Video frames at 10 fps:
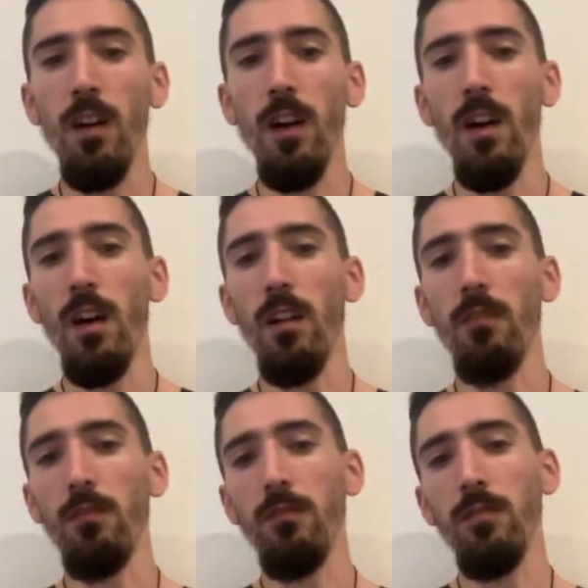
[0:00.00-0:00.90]
And
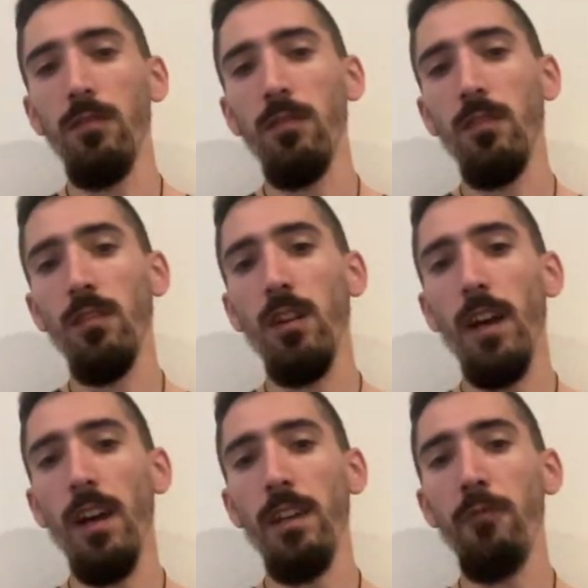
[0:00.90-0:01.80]

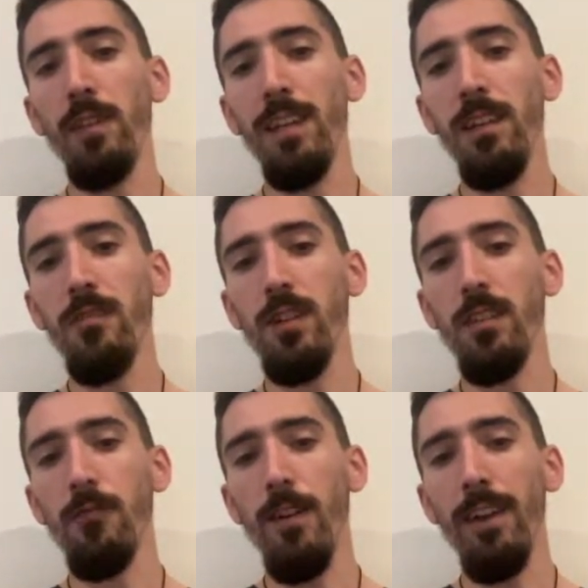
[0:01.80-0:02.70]
if it is,
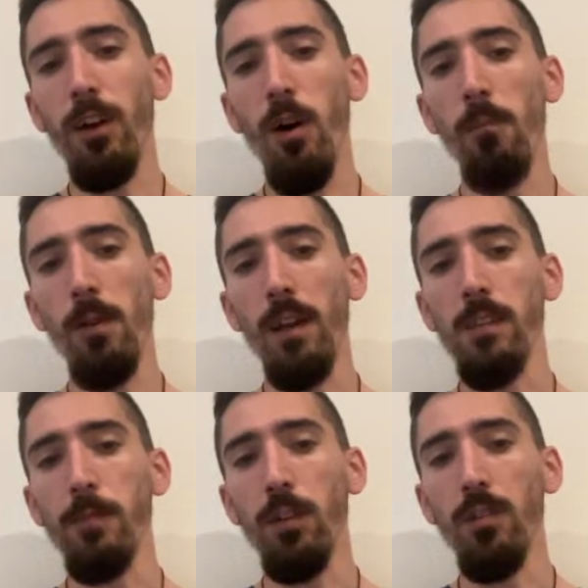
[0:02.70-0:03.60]
it's very
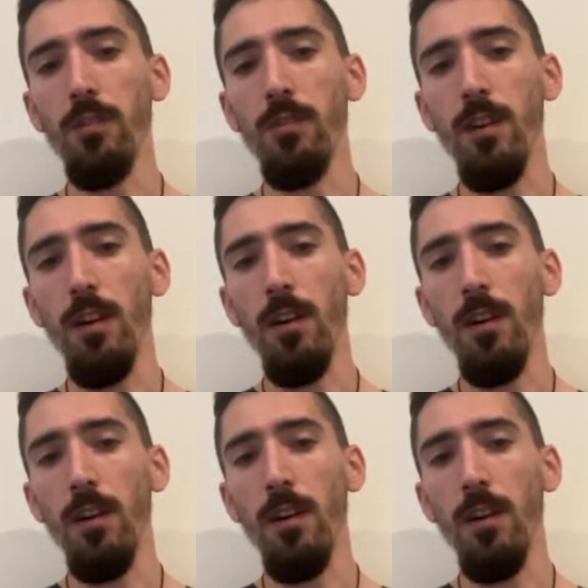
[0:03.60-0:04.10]
complex because